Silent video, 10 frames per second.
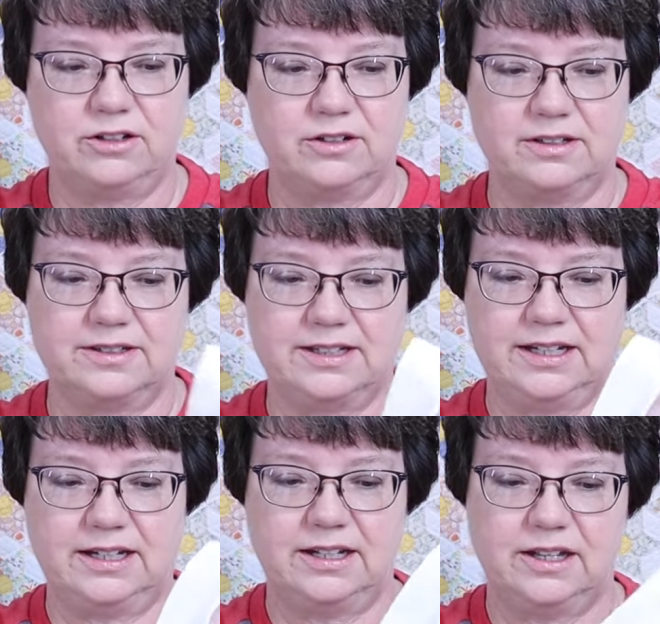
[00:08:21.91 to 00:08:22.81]
You can
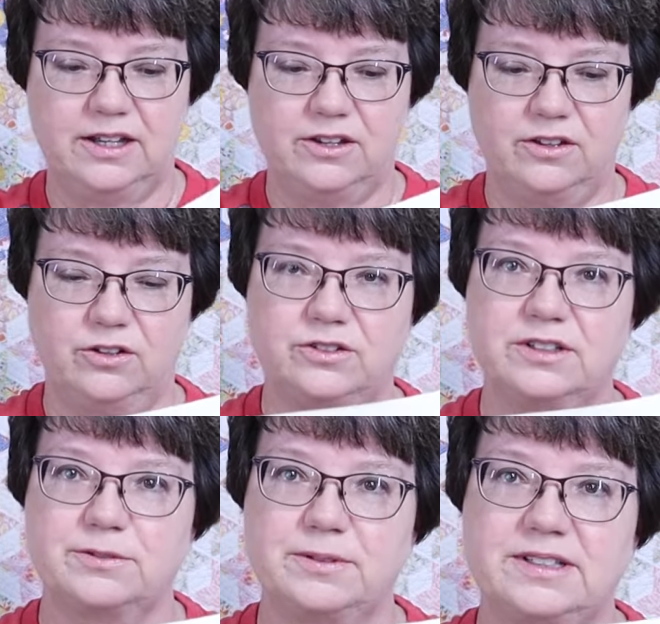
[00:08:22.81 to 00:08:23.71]
see those.
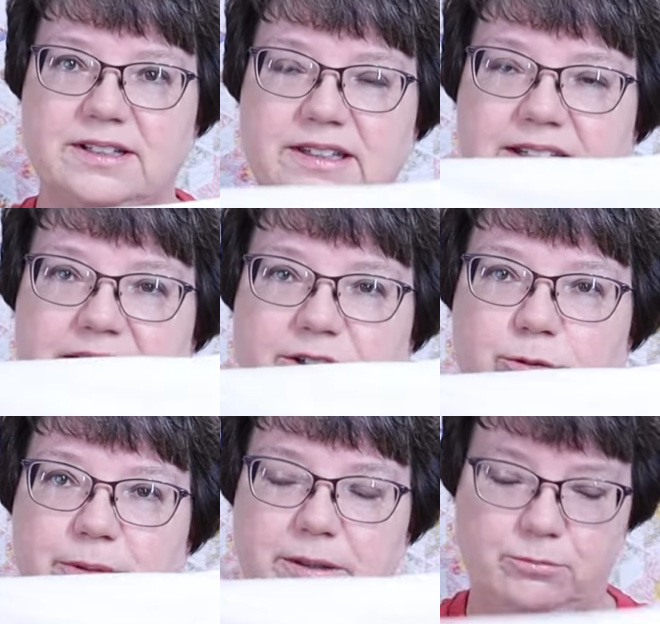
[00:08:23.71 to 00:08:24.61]
This one's a
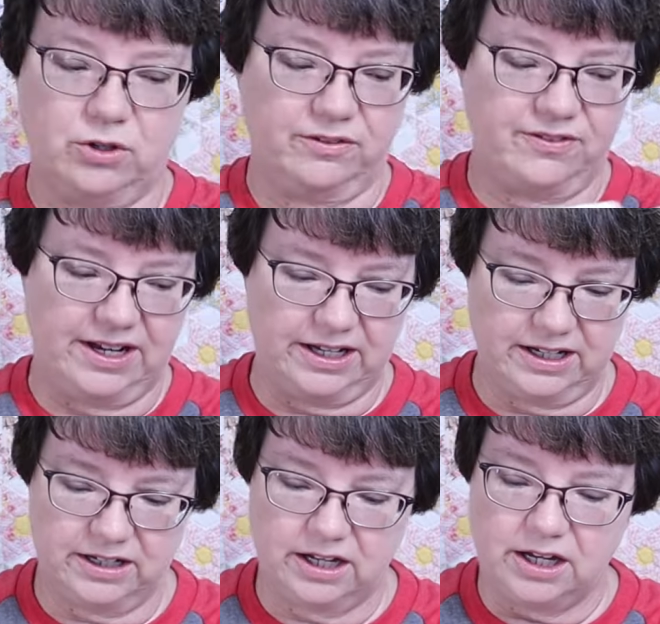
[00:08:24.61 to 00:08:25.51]
little bit more
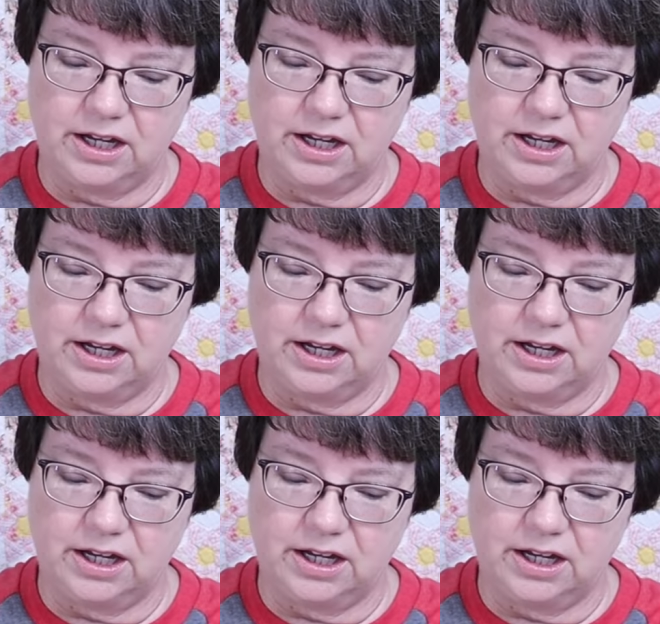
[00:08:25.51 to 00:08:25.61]
faded.